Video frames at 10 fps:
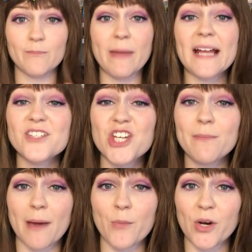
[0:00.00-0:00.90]

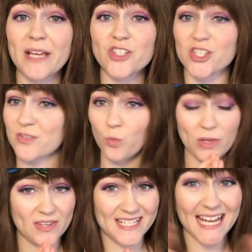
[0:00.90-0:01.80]
Managing memory just
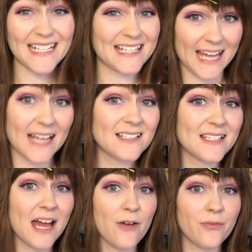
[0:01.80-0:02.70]
with day-to-day
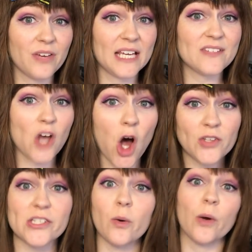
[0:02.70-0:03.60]
stuff is
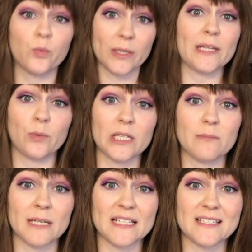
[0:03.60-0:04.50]
also a really, really
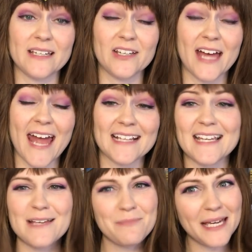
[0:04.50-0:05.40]
big deal and
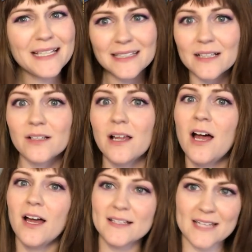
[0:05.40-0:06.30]
can be a little
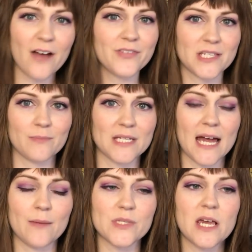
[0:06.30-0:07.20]
tough
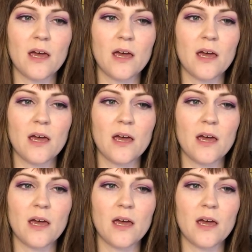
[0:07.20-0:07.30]
sometimes.